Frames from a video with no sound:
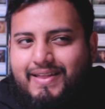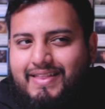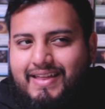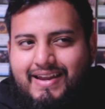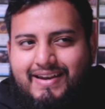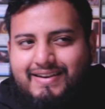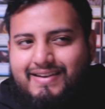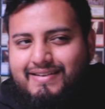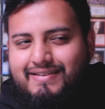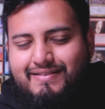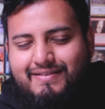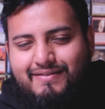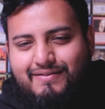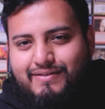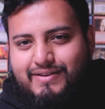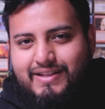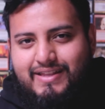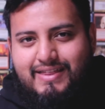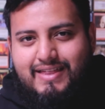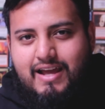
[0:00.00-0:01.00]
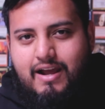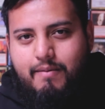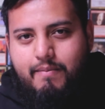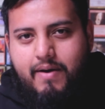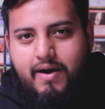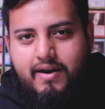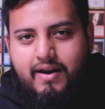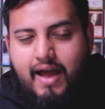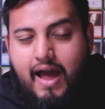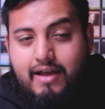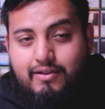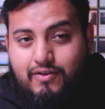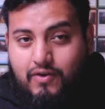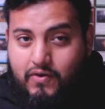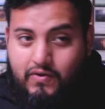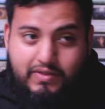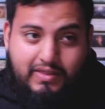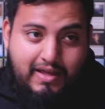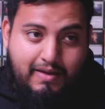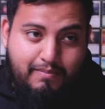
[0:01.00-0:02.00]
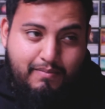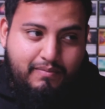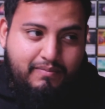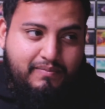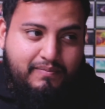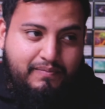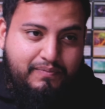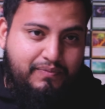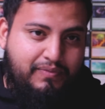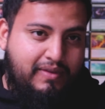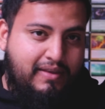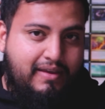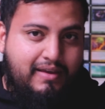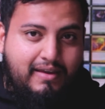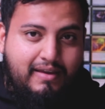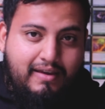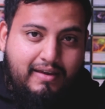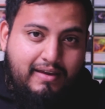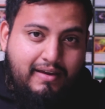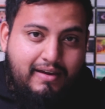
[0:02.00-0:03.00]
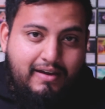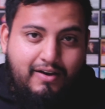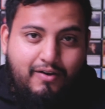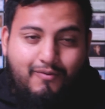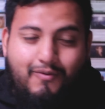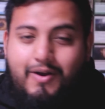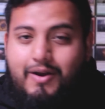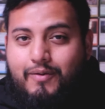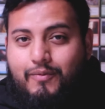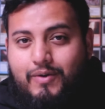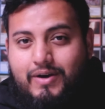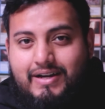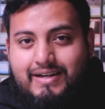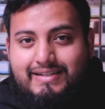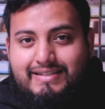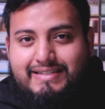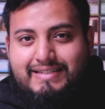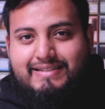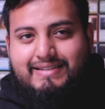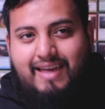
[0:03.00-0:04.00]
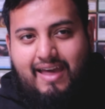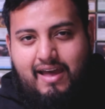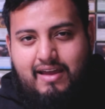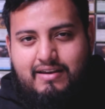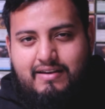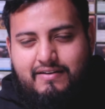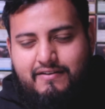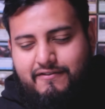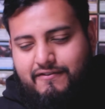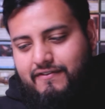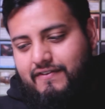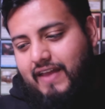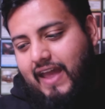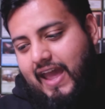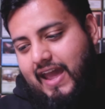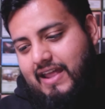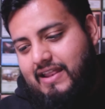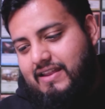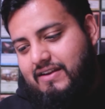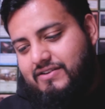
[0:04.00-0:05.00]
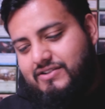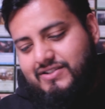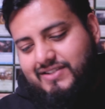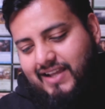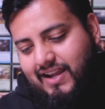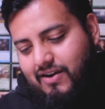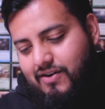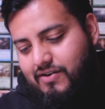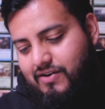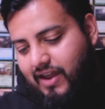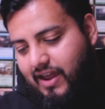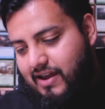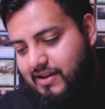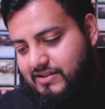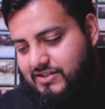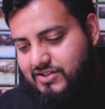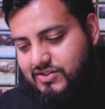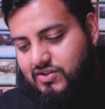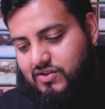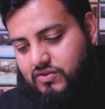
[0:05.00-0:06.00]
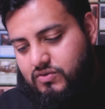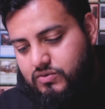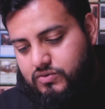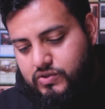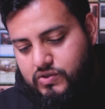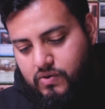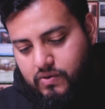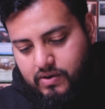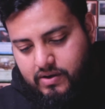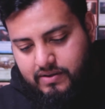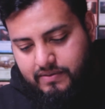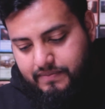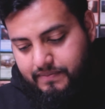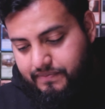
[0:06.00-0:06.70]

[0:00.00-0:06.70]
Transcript: They didn't really think about it. I told them what it was, kind of, and they were just like, oh, okay, it's just a cool sword.